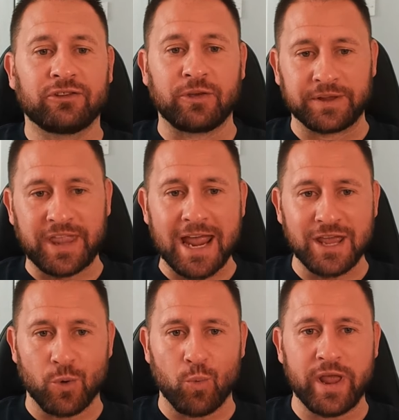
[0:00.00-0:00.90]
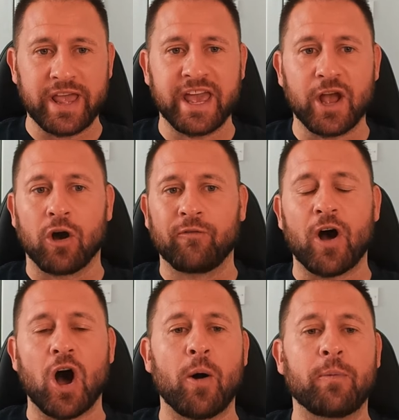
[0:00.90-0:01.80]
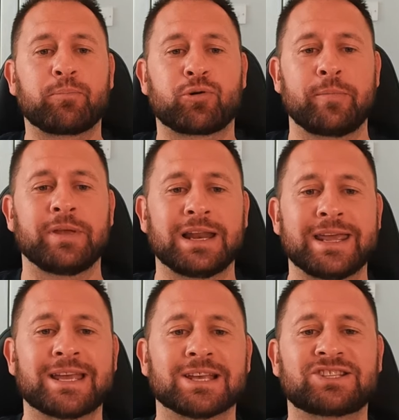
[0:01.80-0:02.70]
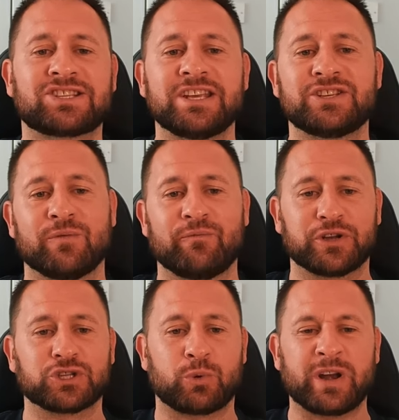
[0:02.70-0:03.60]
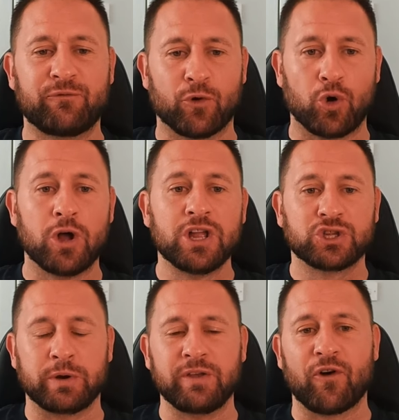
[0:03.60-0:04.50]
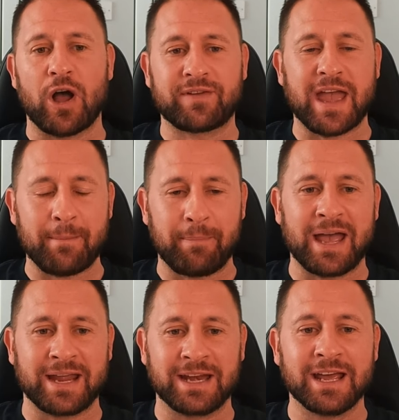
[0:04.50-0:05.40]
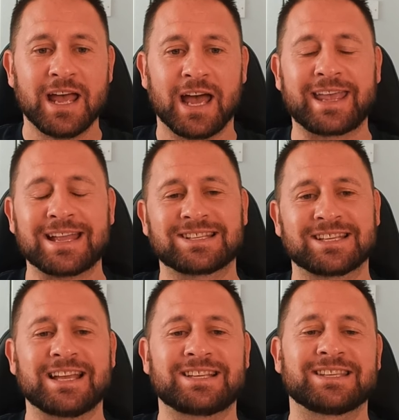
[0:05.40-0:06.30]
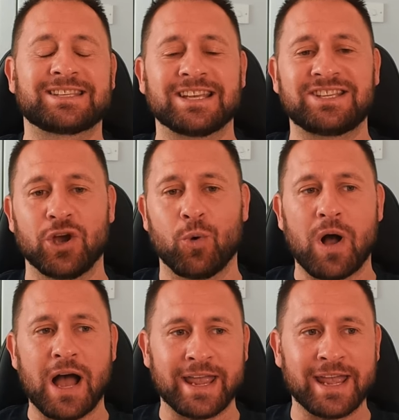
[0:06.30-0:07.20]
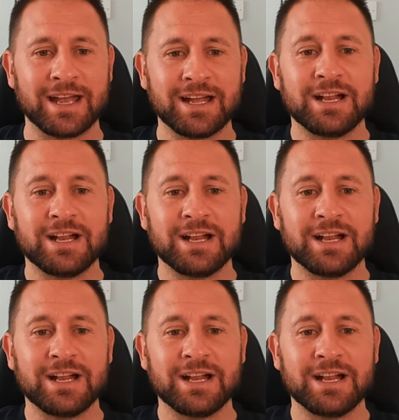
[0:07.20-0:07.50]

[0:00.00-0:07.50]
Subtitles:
to the day that we kick off our Premier League season for the 24-25 campaign against Leicester City away.